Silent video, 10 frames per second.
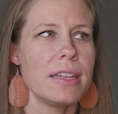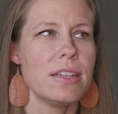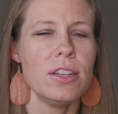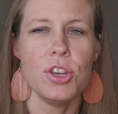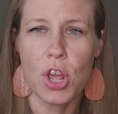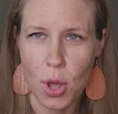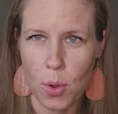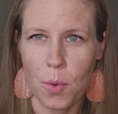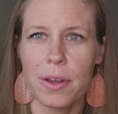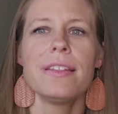
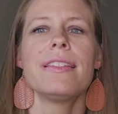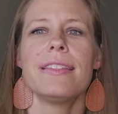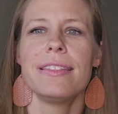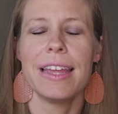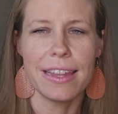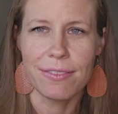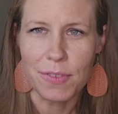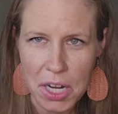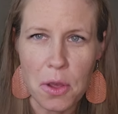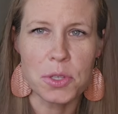know that
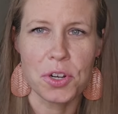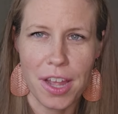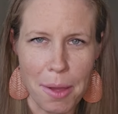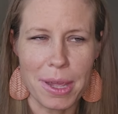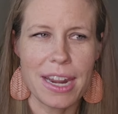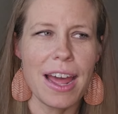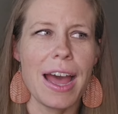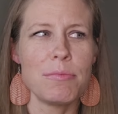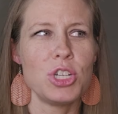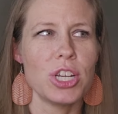videos are coming.
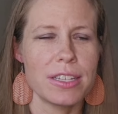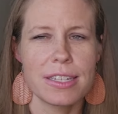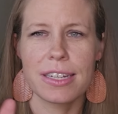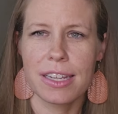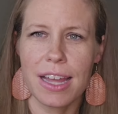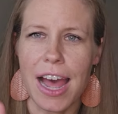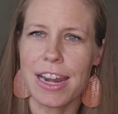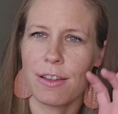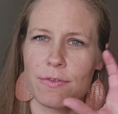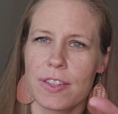I'm just
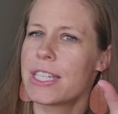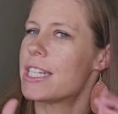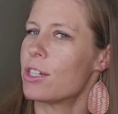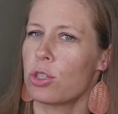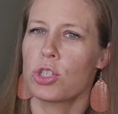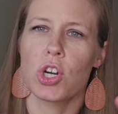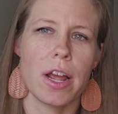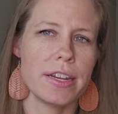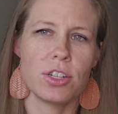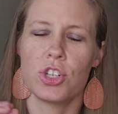kind of still
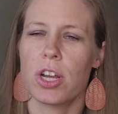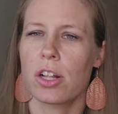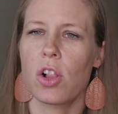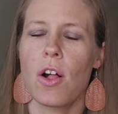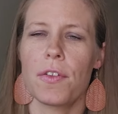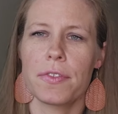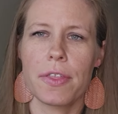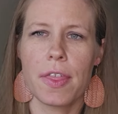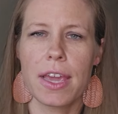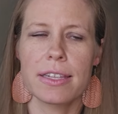trying to juggle all of the
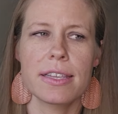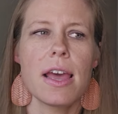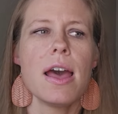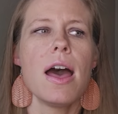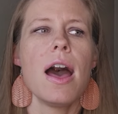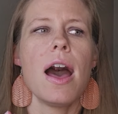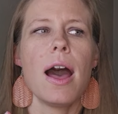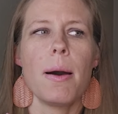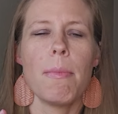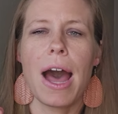things.
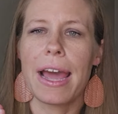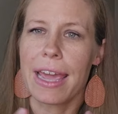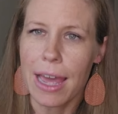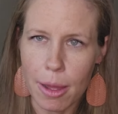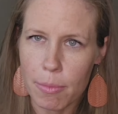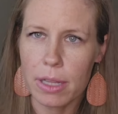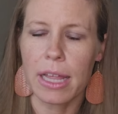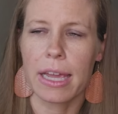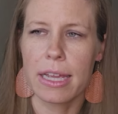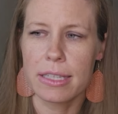Um, I am,
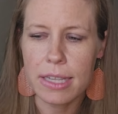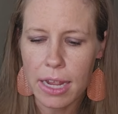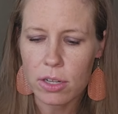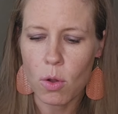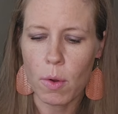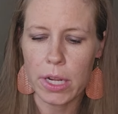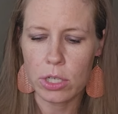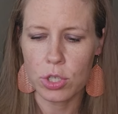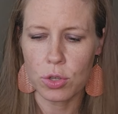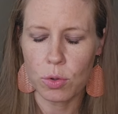like I said, going
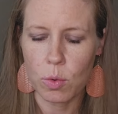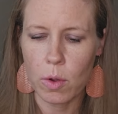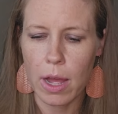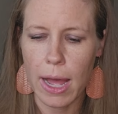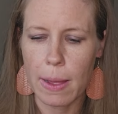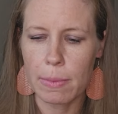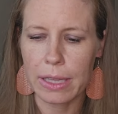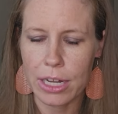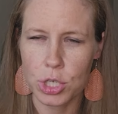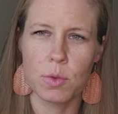to um,
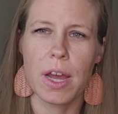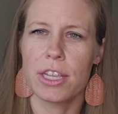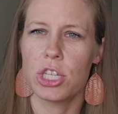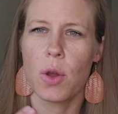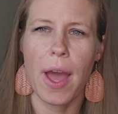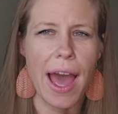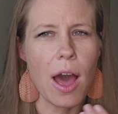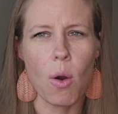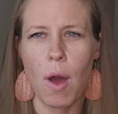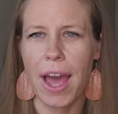let you guys know
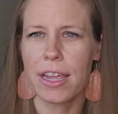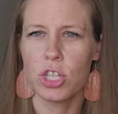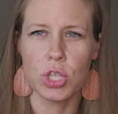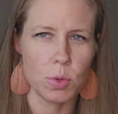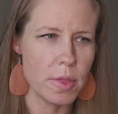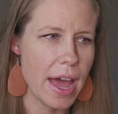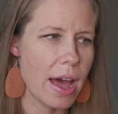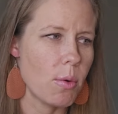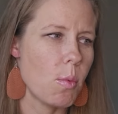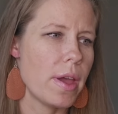how I do
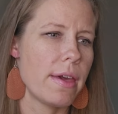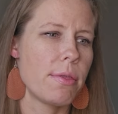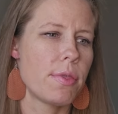that with